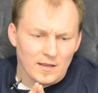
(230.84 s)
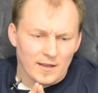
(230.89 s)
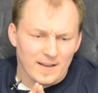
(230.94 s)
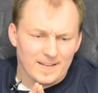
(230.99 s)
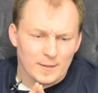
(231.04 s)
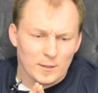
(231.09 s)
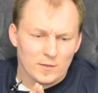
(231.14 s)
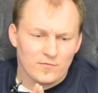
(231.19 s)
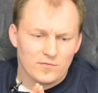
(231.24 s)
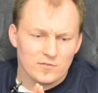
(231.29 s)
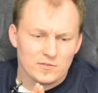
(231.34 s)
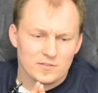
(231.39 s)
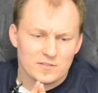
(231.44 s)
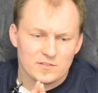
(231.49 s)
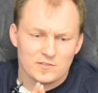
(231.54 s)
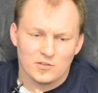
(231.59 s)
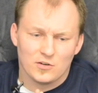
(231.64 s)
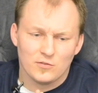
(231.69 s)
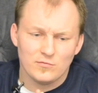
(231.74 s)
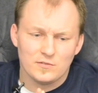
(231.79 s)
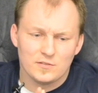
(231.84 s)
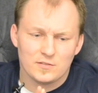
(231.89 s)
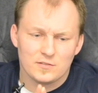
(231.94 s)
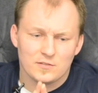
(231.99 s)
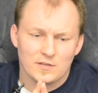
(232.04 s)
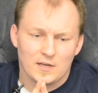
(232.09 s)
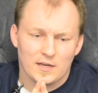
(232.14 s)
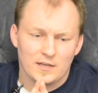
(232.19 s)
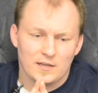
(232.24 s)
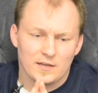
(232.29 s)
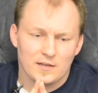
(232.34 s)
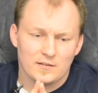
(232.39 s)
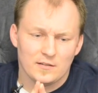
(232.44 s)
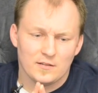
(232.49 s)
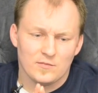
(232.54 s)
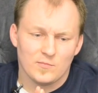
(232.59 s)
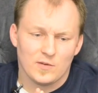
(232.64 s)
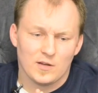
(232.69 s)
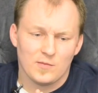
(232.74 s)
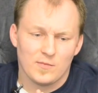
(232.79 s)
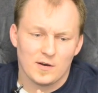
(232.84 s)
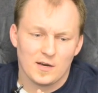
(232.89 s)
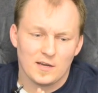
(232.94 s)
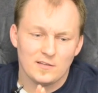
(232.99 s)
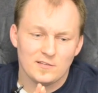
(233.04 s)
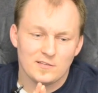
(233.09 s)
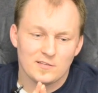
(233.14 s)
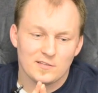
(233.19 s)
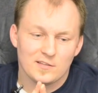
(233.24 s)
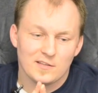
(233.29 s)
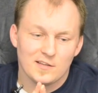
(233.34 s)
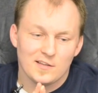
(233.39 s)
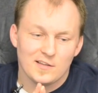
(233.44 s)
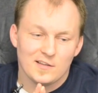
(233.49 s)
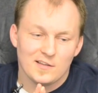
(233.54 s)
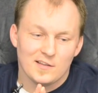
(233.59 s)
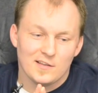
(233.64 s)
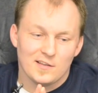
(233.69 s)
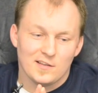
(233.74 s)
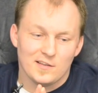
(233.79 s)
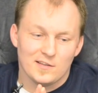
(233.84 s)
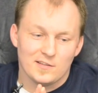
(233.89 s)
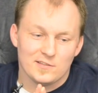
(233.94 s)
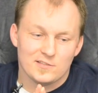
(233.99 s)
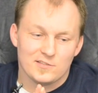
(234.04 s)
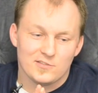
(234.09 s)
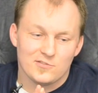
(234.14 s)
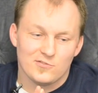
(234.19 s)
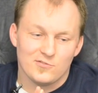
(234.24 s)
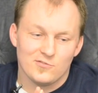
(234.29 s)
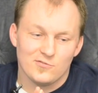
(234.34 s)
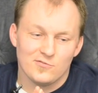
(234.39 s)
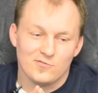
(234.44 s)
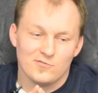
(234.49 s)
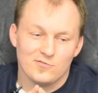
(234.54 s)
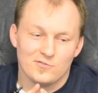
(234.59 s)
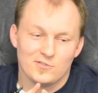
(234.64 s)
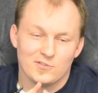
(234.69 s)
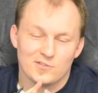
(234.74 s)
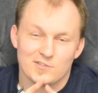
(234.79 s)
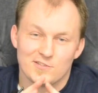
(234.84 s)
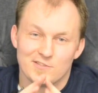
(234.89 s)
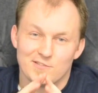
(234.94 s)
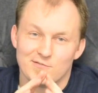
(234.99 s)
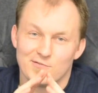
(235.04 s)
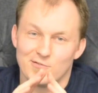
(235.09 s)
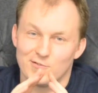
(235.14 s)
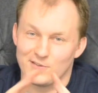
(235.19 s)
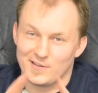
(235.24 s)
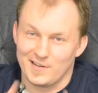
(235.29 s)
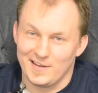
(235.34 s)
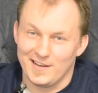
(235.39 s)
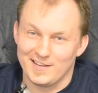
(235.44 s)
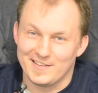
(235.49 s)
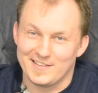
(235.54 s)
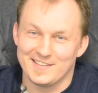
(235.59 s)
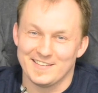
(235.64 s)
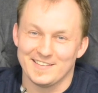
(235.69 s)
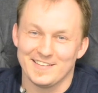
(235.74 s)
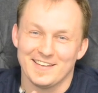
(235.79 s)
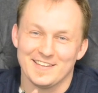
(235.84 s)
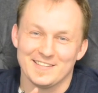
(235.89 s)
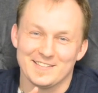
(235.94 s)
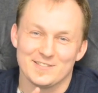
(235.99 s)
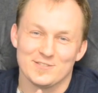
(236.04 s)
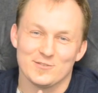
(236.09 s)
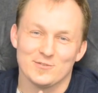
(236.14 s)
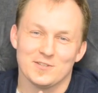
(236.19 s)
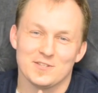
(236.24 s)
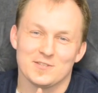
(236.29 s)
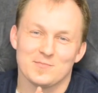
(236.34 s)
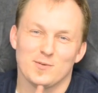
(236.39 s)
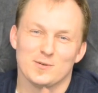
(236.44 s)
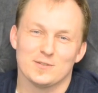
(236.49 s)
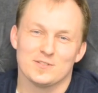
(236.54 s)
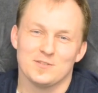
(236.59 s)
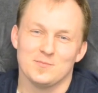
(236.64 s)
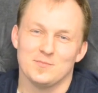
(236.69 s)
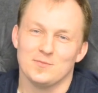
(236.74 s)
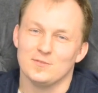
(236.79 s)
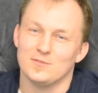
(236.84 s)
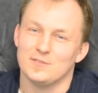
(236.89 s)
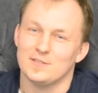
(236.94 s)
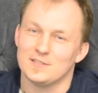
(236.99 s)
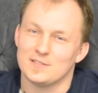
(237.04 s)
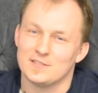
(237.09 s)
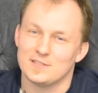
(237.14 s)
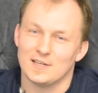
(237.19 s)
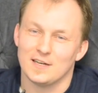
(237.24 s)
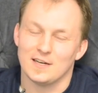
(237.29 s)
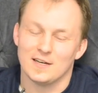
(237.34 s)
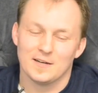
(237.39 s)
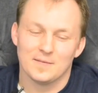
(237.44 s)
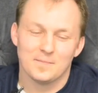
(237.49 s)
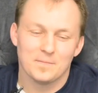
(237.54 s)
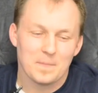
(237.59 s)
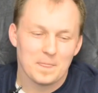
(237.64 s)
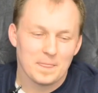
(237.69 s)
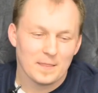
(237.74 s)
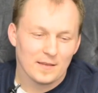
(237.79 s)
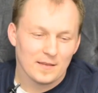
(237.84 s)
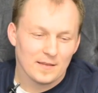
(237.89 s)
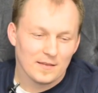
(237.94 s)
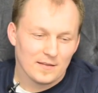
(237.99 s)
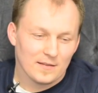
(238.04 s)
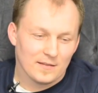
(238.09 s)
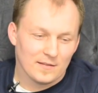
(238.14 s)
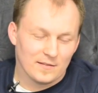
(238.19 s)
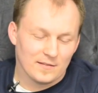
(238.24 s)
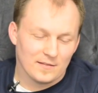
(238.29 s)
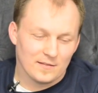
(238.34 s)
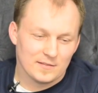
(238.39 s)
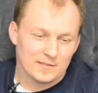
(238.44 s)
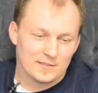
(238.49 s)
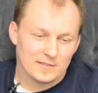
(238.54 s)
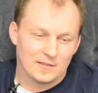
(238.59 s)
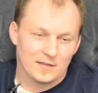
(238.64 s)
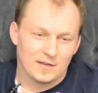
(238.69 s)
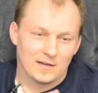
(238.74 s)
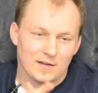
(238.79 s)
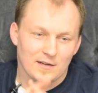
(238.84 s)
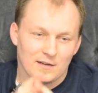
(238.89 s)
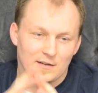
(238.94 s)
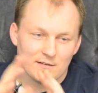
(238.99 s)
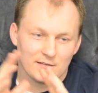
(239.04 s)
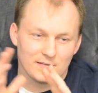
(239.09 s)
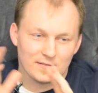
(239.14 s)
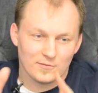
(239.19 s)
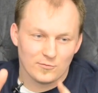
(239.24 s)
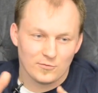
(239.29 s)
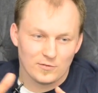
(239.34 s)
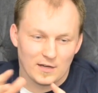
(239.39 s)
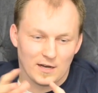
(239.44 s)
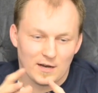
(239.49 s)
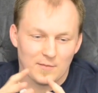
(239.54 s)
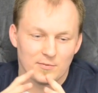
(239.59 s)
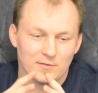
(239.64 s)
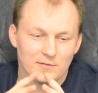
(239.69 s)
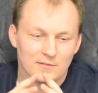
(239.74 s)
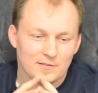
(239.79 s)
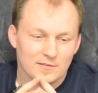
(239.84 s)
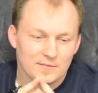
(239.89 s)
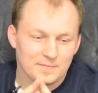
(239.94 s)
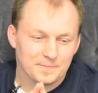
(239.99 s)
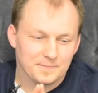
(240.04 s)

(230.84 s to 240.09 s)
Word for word: And the first thought I had in my mind is to just forget as soon as possible this uh, this uh, what happened,